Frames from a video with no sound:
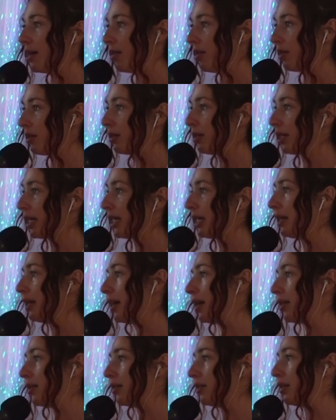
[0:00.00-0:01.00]
honor it,
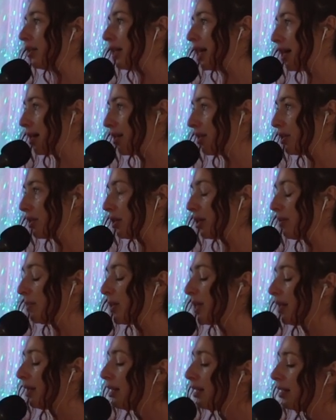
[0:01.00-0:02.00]
I honor it, I honor it,
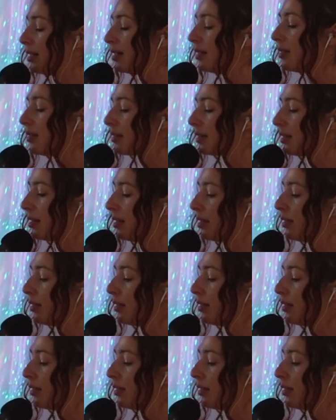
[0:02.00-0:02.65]
because